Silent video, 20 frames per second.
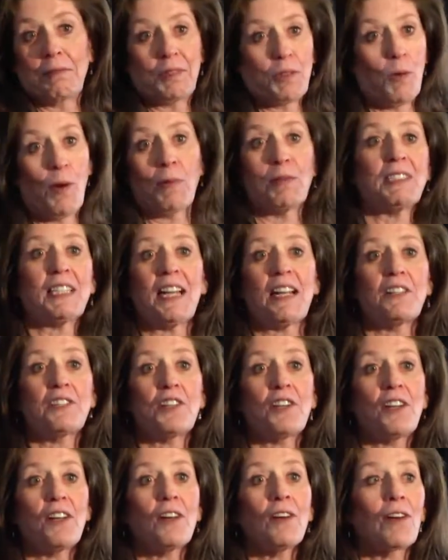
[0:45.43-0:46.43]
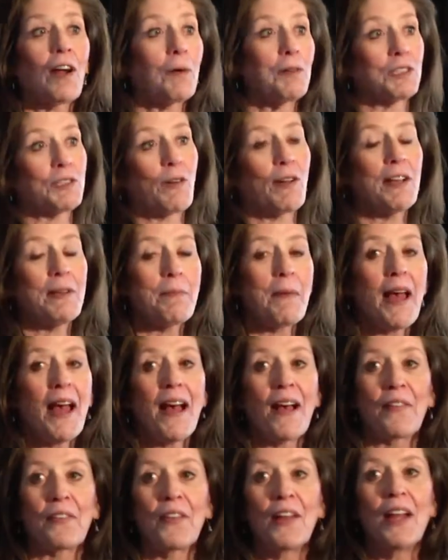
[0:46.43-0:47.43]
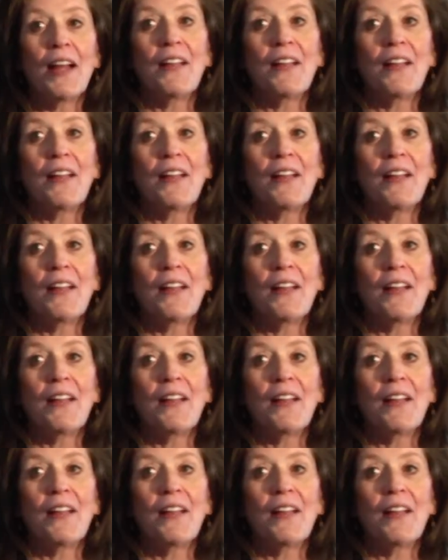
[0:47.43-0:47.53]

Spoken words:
So I was an engineer. I was great at math.